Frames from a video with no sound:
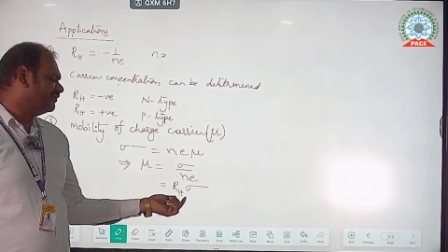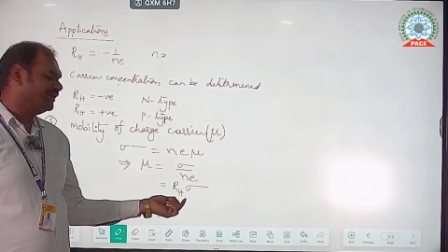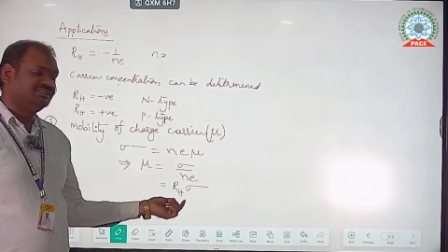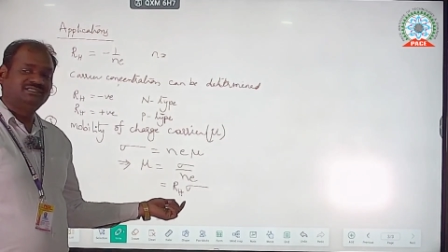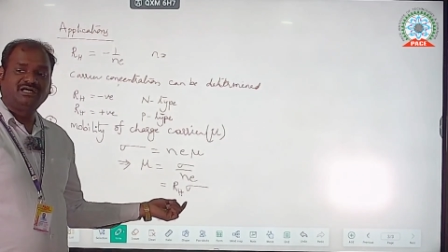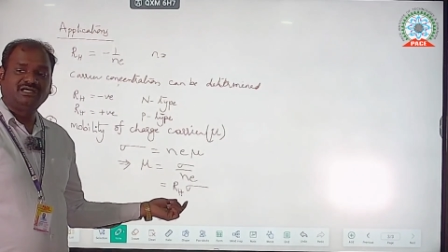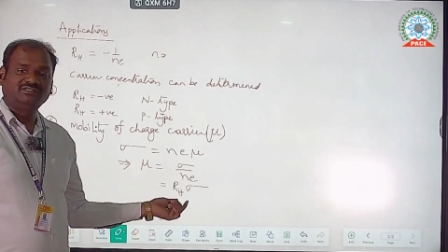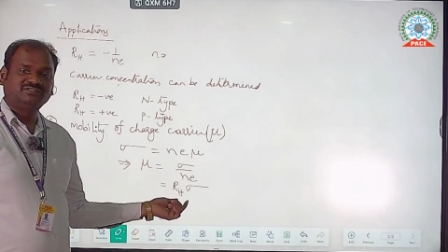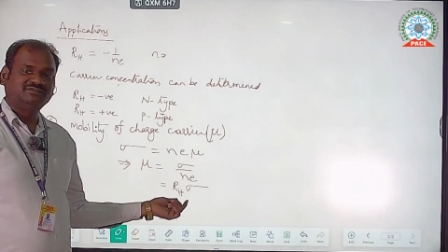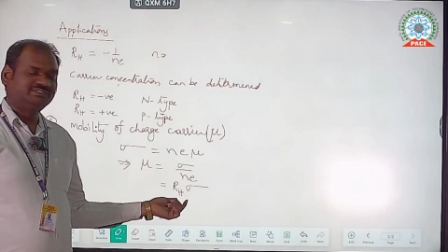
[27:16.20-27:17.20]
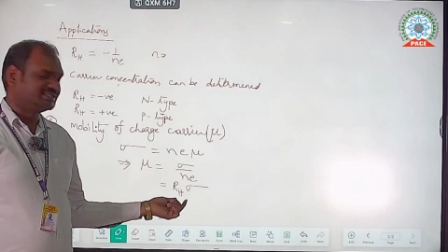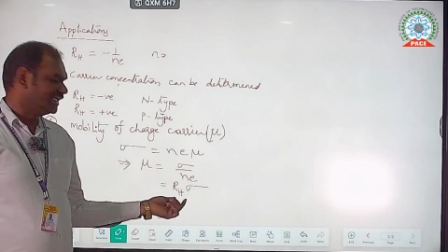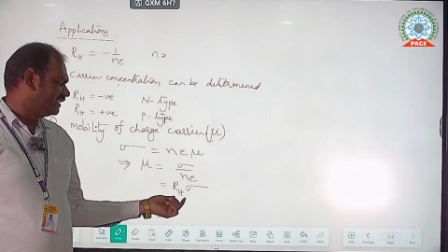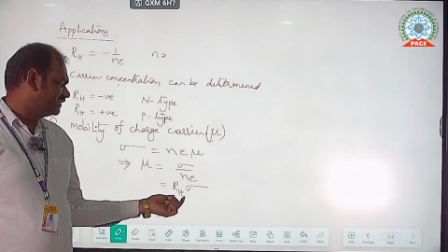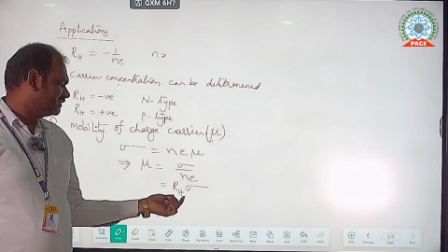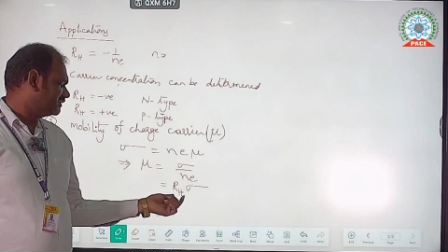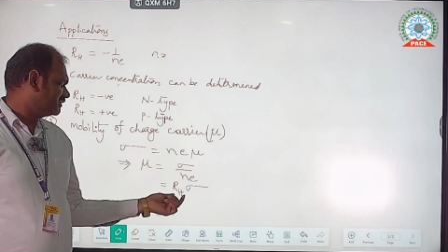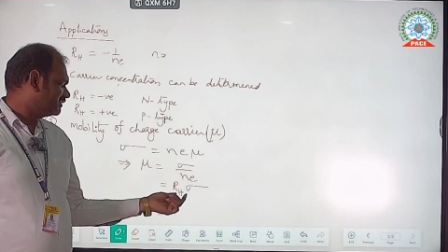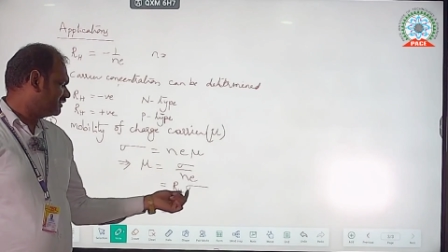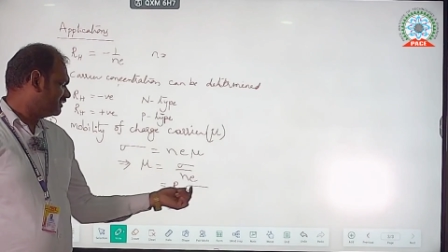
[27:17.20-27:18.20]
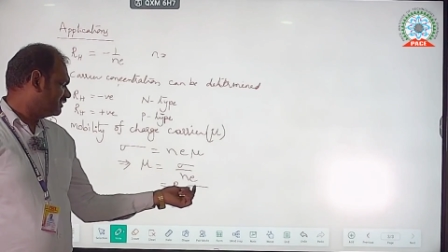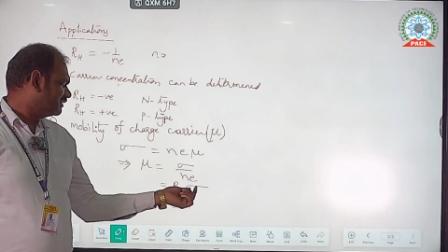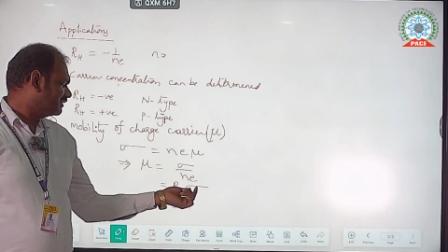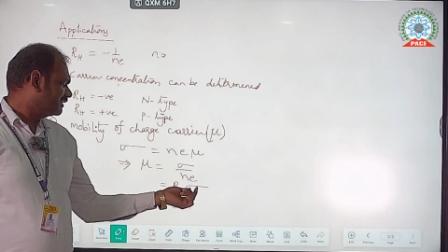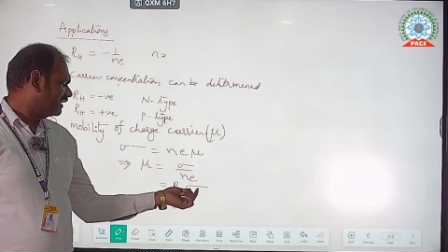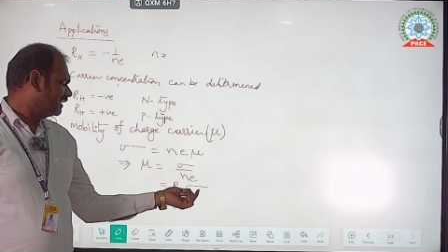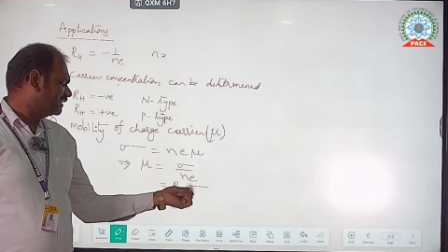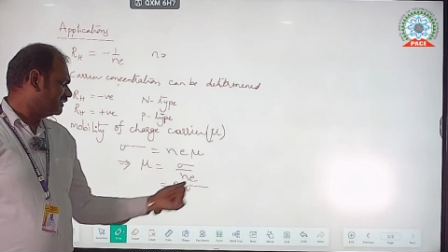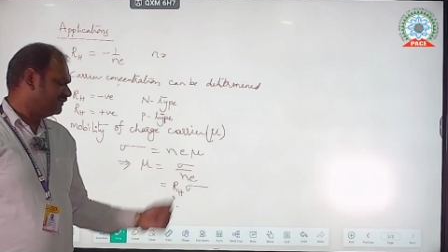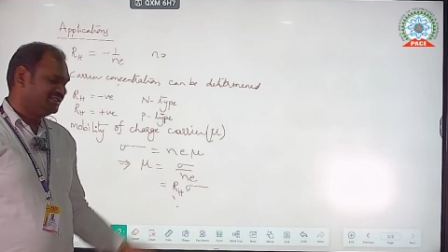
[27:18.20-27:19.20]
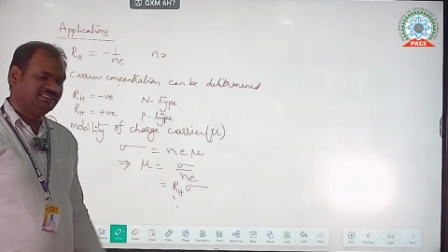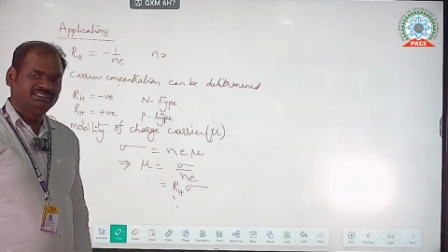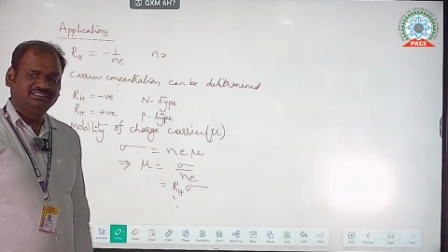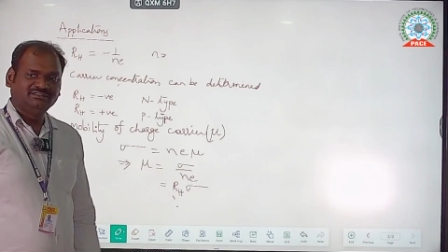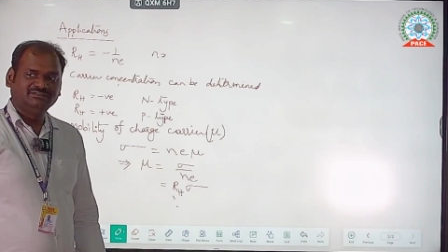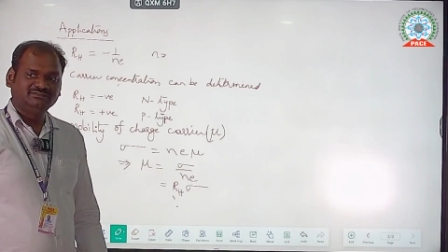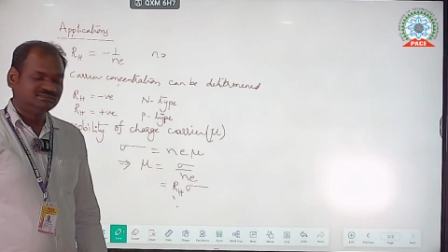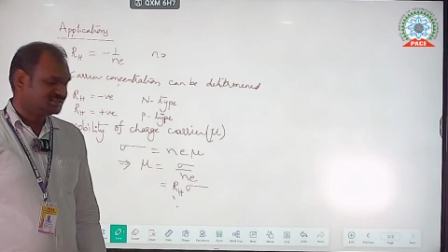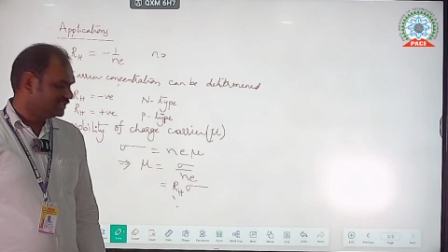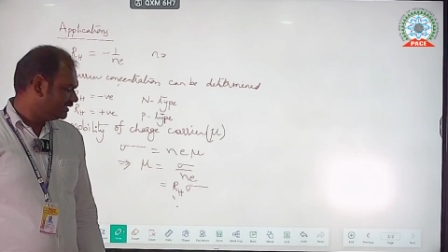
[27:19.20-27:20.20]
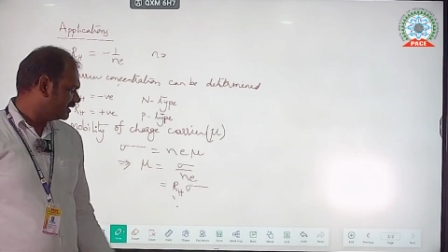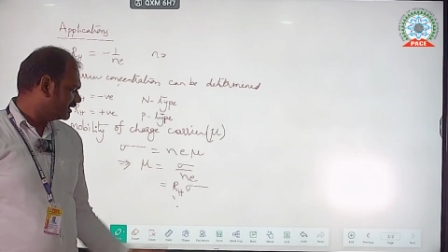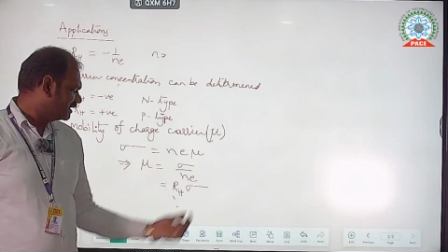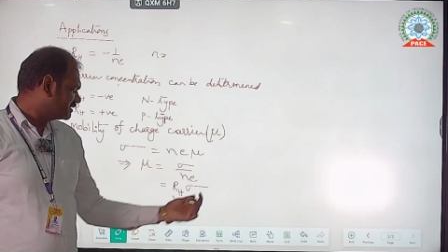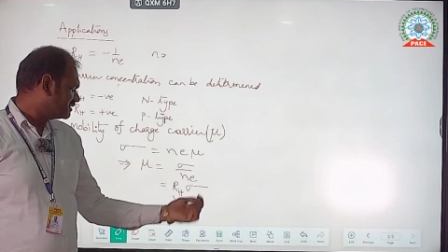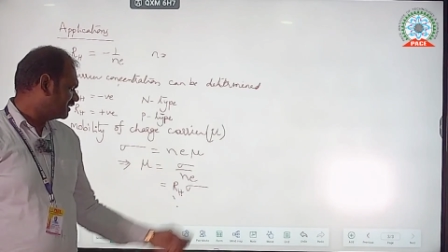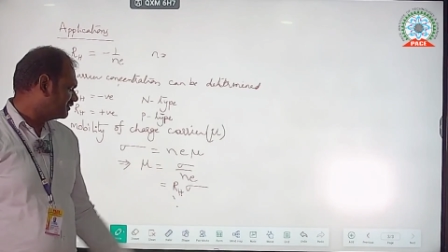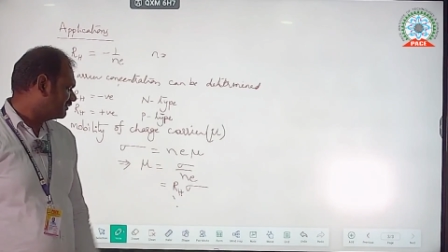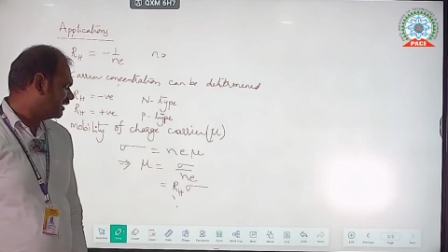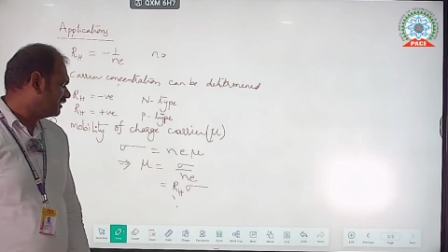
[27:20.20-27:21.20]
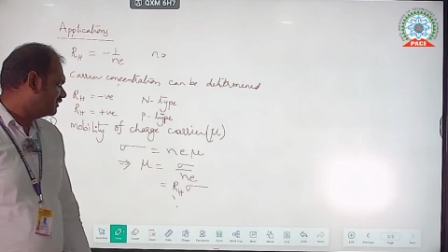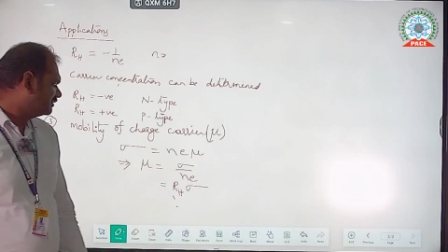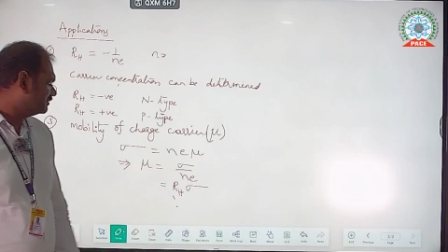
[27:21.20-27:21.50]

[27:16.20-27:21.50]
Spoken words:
the Hall coefficient, conductivity is a constant value,